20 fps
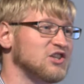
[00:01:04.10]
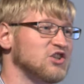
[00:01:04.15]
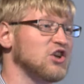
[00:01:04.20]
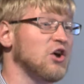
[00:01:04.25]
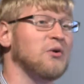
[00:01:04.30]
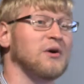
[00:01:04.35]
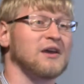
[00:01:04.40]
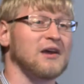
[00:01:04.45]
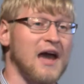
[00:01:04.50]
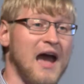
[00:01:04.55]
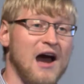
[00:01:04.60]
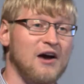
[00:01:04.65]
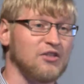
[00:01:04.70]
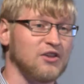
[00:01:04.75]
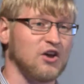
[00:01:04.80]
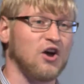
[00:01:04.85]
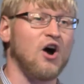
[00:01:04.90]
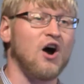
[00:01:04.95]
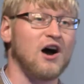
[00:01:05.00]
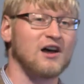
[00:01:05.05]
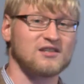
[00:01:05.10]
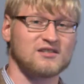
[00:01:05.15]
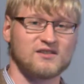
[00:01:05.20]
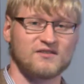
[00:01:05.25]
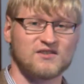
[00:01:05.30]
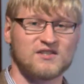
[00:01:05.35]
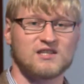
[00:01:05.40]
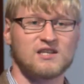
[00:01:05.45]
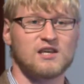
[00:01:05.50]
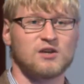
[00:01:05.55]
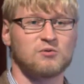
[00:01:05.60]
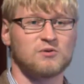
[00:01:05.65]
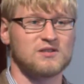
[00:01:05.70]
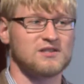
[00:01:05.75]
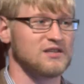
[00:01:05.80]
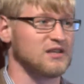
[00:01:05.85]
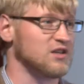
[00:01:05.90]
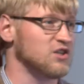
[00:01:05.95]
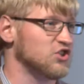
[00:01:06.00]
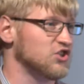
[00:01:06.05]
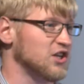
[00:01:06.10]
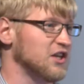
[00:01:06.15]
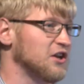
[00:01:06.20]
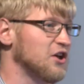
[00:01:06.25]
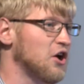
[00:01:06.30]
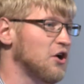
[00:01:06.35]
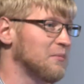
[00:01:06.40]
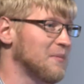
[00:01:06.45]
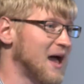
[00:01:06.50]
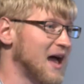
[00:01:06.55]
showing how the cost of sequencing a genome